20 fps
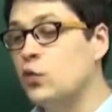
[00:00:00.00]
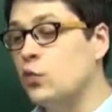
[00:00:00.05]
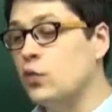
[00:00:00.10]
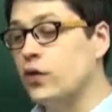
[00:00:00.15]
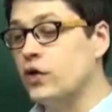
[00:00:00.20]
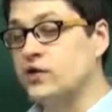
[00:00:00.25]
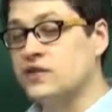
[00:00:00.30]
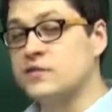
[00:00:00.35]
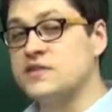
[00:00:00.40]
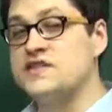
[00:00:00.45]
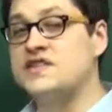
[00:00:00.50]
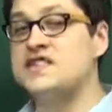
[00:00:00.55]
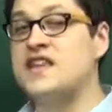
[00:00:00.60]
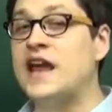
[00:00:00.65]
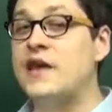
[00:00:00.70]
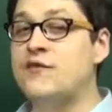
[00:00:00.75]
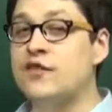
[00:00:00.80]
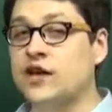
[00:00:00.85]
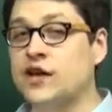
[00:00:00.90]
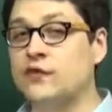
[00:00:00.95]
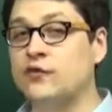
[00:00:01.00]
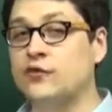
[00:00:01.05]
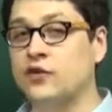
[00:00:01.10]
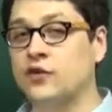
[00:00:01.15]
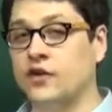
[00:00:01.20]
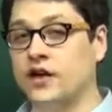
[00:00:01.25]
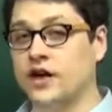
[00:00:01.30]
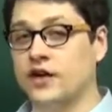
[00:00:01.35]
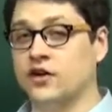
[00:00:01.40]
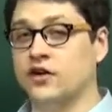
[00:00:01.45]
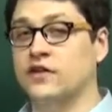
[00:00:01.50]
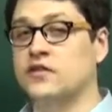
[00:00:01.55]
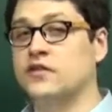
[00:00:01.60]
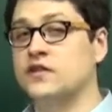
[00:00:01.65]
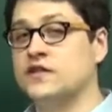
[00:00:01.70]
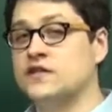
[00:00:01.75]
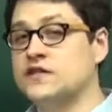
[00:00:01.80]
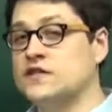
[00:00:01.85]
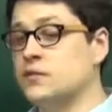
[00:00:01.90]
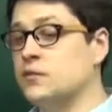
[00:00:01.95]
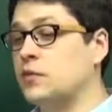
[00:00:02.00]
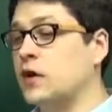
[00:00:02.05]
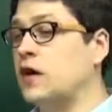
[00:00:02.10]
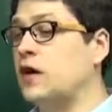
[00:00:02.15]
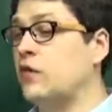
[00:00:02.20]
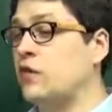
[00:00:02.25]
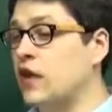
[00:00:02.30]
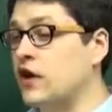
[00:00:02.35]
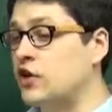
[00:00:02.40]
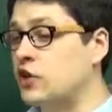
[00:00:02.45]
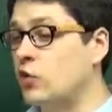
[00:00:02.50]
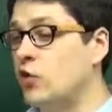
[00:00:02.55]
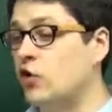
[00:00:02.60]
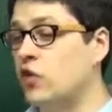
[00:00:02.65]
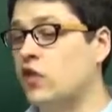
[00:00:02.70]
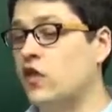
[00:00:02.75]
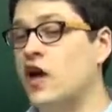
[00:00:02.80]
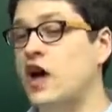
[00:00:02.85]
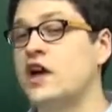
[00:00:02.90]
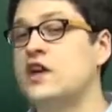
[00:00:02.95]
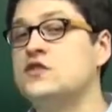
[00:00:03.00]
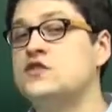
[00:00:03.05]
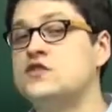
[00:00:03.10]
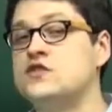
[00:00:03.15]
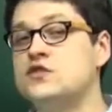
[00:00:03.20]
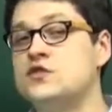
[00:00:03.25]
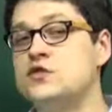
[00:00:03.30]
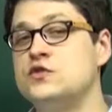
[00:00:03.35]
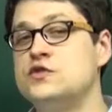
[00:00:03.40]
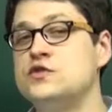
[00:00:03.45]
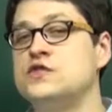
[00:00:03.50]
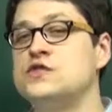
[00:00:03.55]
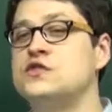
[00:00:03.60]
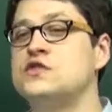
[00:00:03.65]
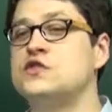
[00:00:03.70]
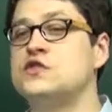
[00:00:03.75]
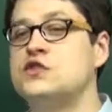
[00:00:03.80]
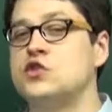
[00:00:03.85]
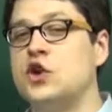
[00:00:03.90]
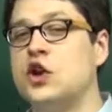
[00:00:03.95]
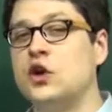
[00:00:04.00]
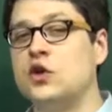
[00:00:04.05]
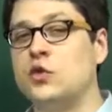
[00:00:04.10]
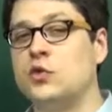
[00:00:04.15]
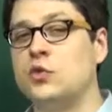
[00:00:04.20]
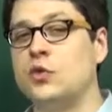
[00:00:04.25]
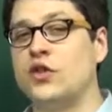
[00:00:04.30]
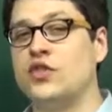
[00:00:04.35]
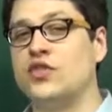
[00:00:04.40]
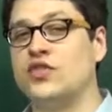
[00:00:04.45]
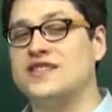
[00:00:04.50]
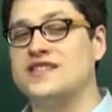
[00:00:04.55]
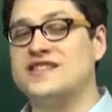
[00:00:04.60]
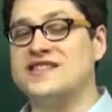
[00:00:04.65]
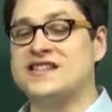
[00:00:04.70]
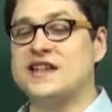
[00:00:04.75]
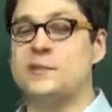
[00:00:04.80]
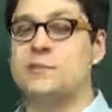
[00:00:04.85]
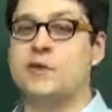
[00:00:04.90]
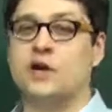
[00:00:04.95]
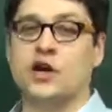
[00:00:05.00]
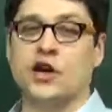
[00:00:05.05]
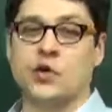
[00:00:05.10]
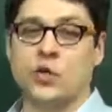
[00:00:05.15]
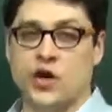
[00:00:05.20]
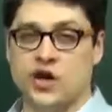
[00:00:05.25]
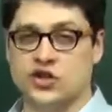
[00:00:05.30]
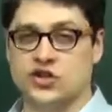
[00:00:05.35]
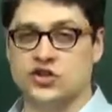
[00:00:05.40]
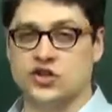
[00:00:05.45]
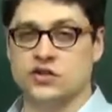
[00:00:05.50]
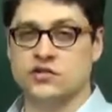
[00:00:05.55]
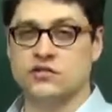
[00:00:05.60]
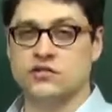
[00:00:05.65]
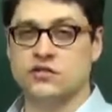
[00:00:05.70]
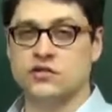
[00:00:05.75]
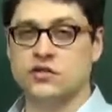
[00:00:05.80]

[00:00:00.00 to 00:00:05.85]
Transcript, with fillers: We're saving it for later. This is, I, know a lot of students struggle with skipping a question.